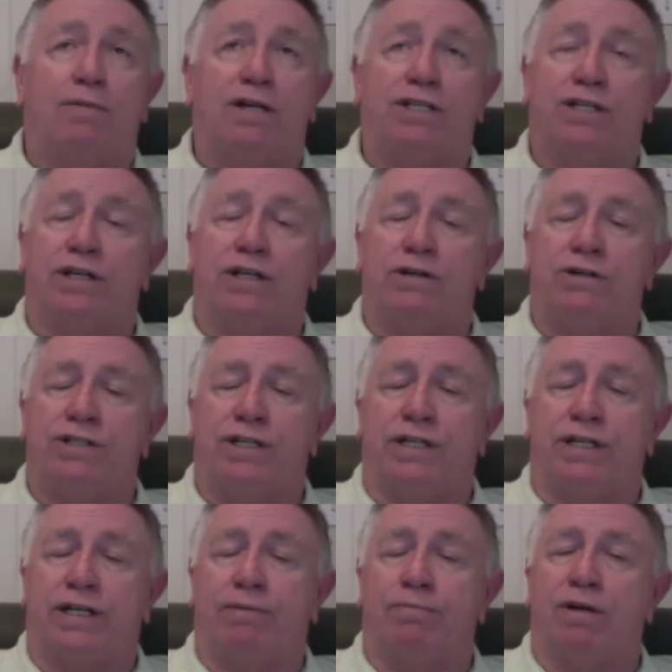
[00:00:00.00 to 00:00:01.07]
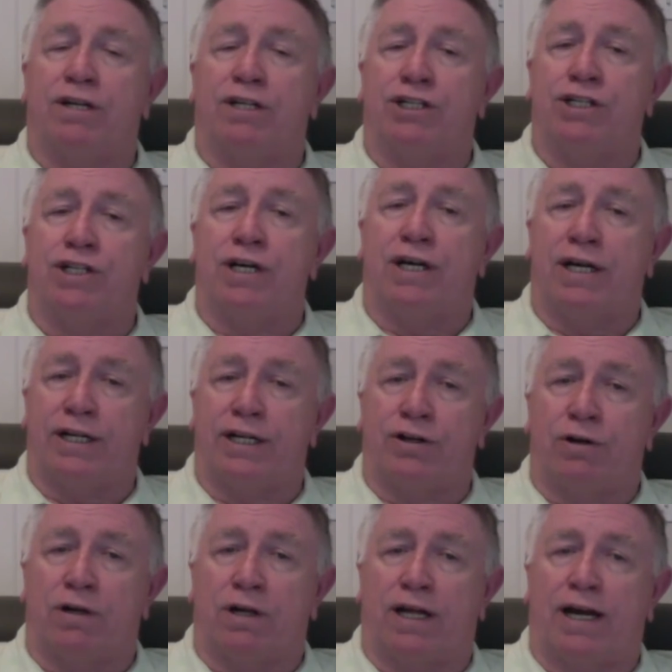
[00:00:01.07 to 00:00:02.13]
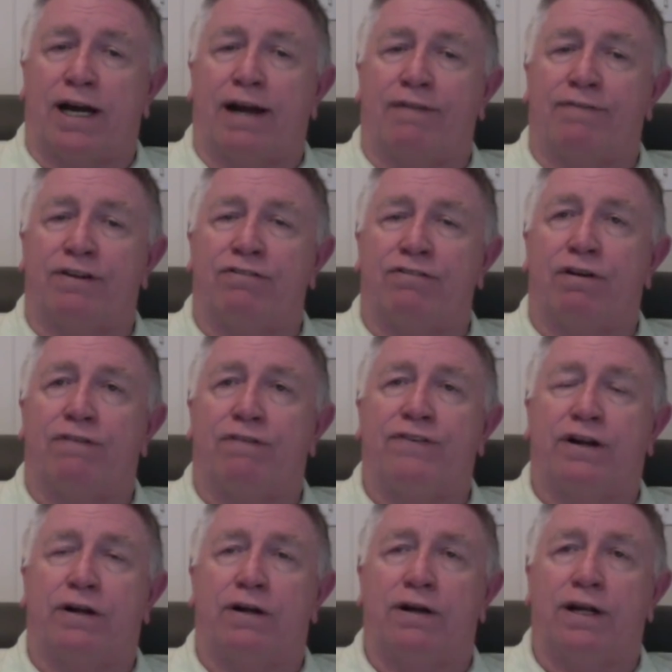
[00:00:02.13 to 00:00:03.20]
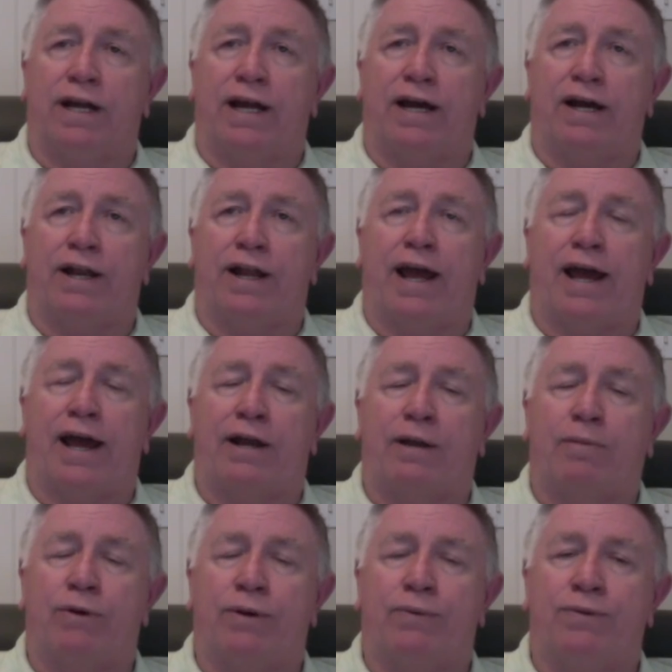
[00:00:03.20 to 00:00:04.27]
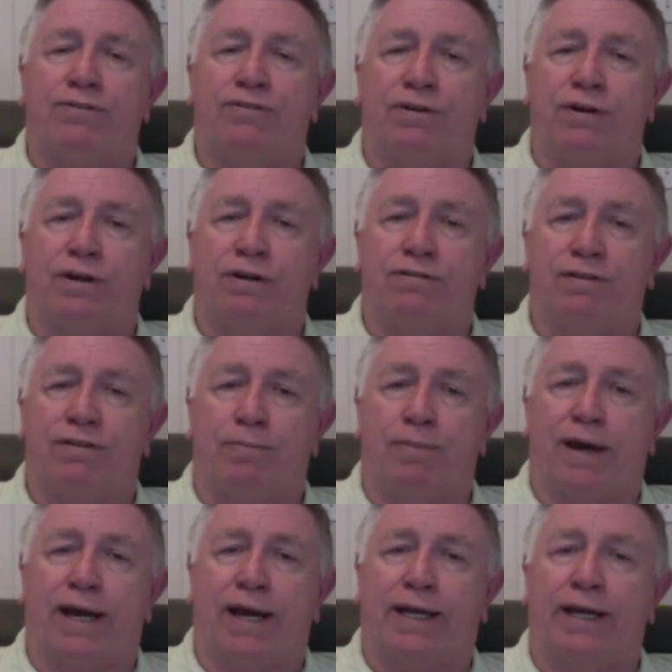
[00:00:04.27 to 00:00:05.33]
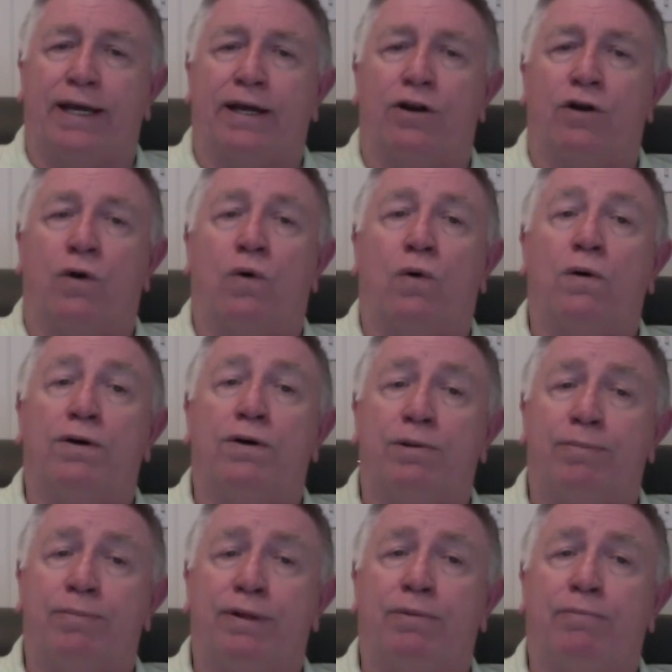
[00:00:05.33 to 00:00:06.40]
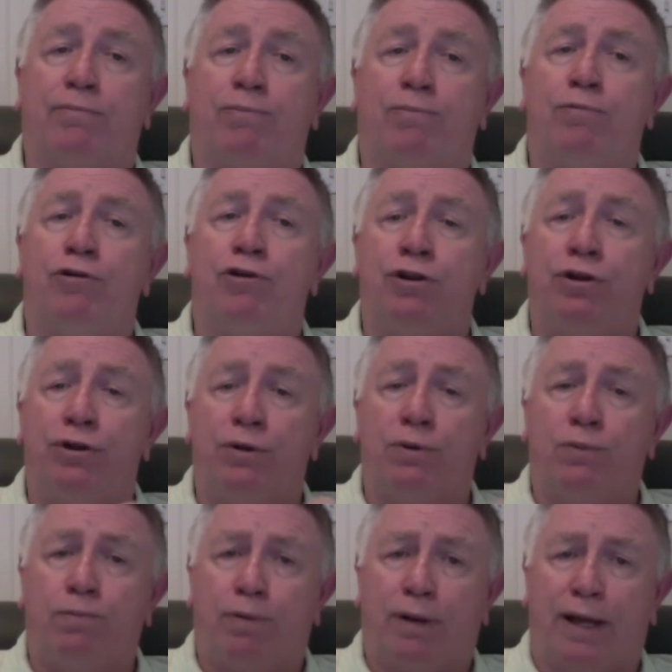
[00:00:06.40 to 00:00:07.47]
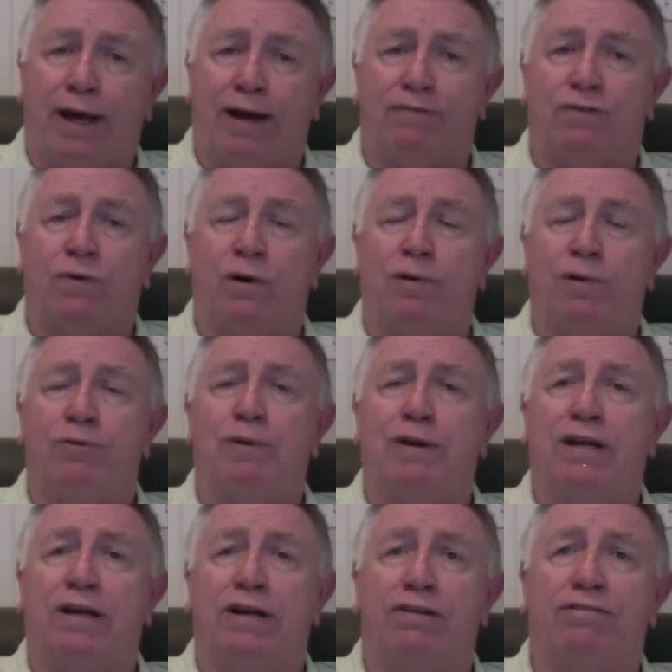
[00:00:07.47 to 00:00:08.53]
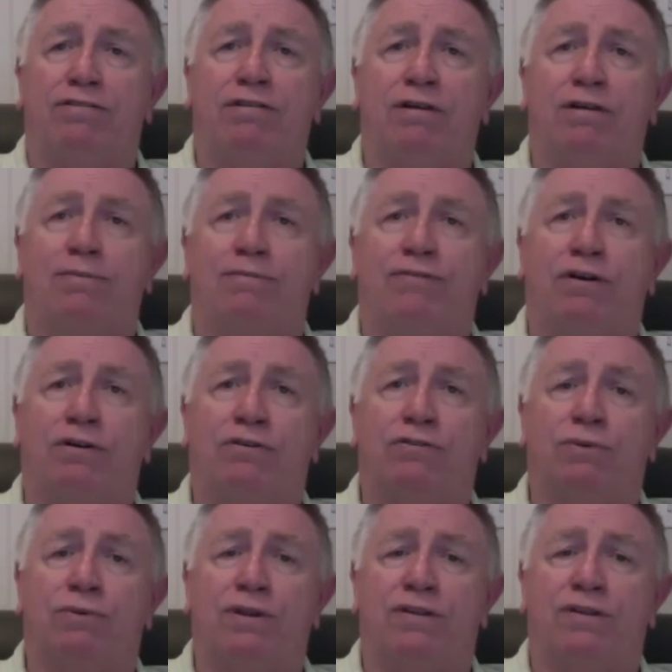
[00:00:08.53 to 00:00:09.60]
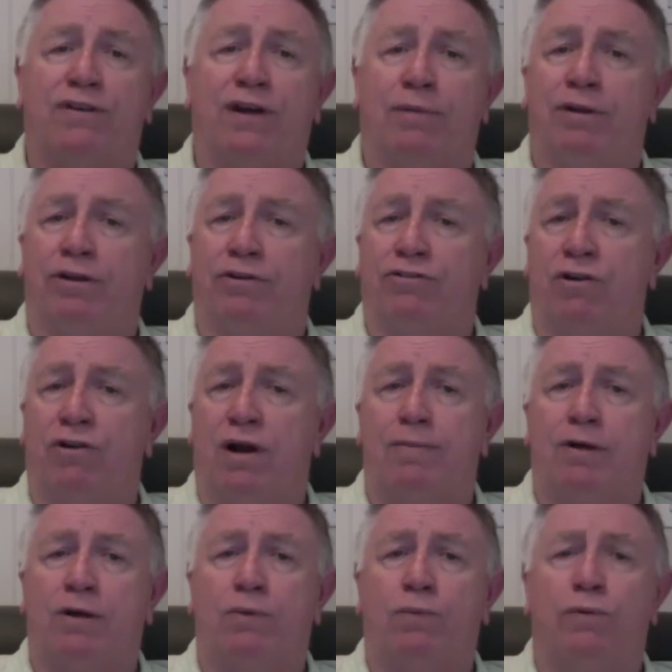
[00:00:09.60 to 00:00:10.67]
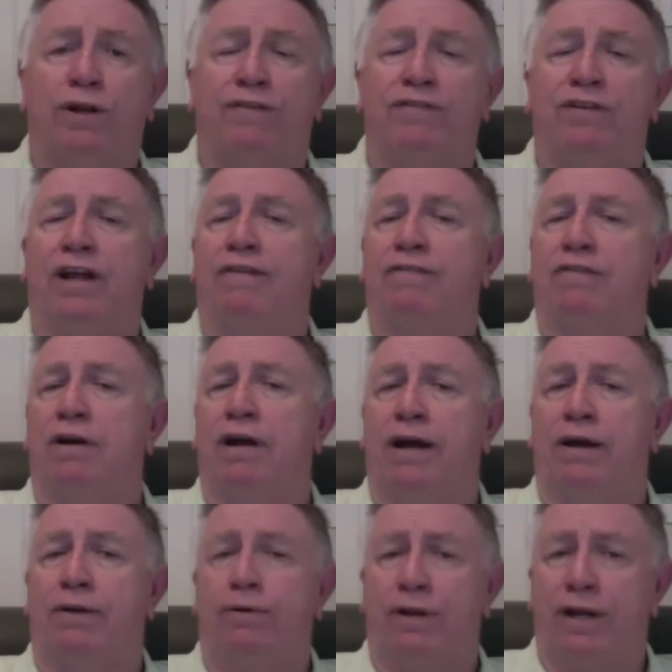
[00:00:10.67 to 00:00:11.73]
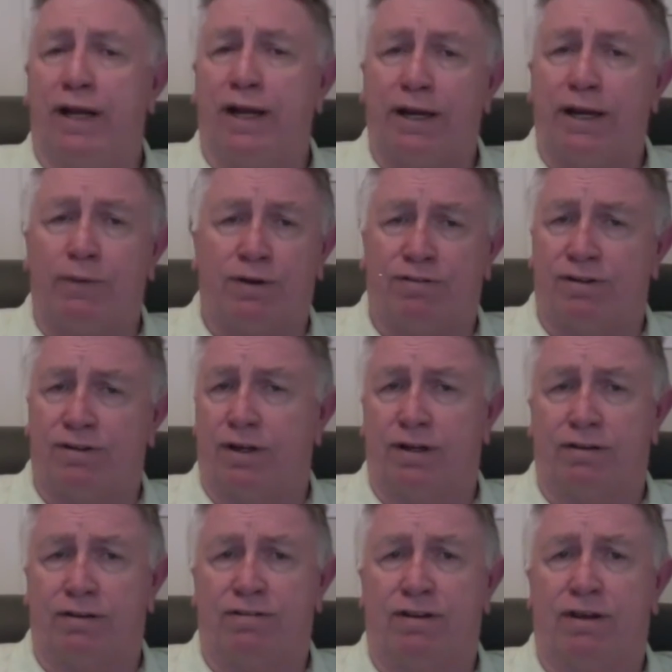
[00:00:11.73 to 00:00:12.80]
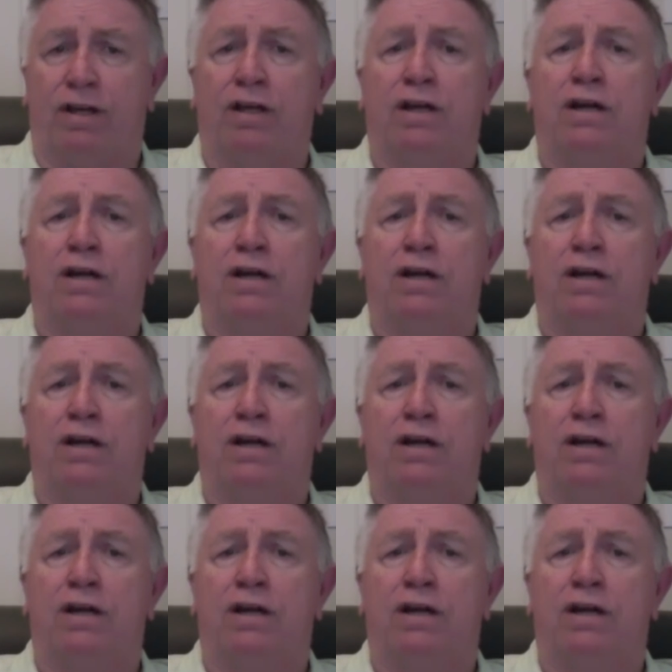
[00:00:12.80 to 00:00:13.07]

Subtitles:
energy to get much done in your life. And so figuring out how to bring resiliency back in or to build new platforms, because some folks with developmental trauma would have never had any resiliency.